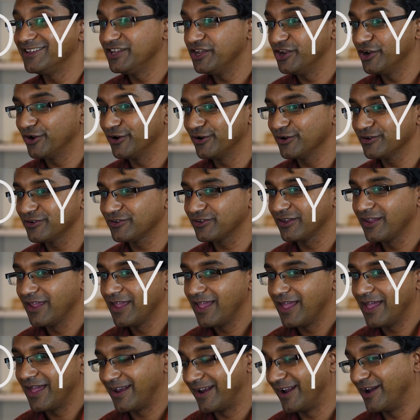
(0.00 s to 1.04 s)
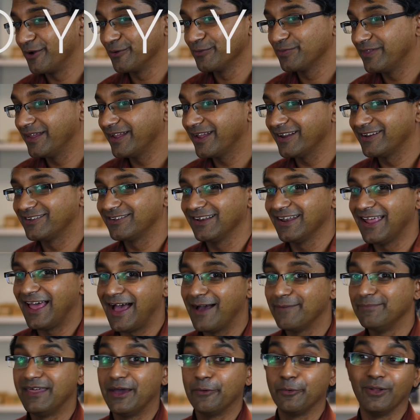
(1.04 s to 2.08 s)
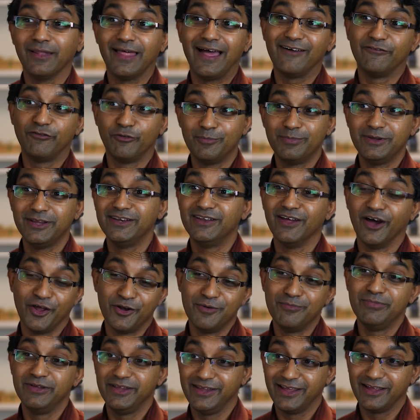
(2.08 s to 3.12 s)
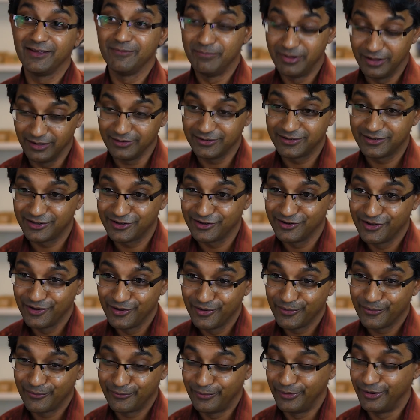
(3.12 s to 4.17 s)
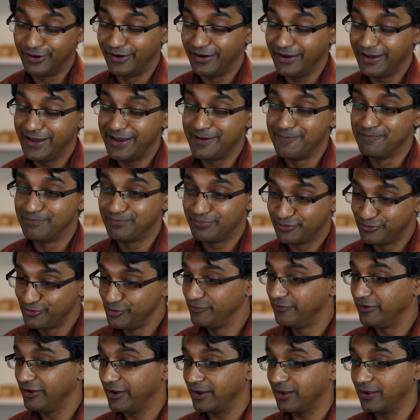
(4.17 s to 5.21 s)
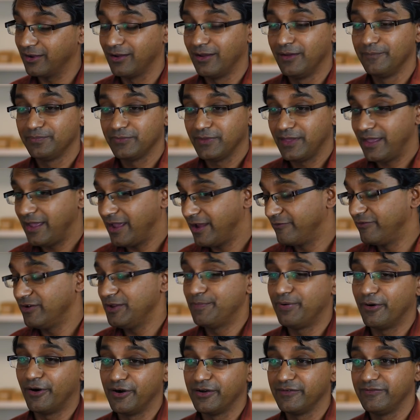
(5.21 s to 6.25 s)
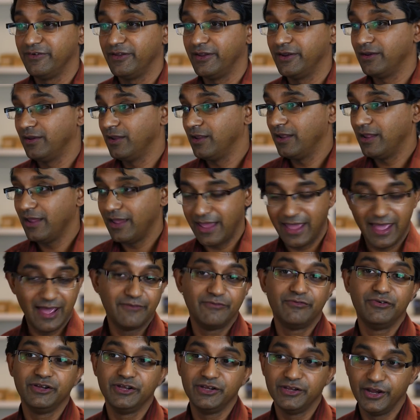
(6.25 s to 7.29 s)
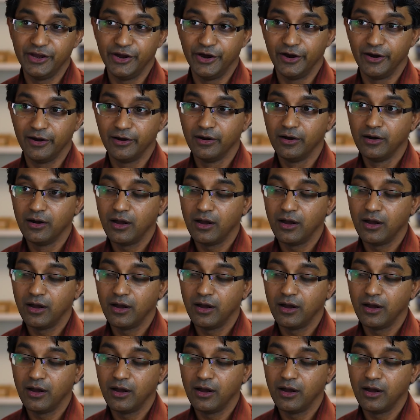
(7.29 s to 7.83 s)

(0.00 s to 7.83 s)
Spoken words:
years, and I don't think it's a lab that will ever be done being built. We're improving every part of it every year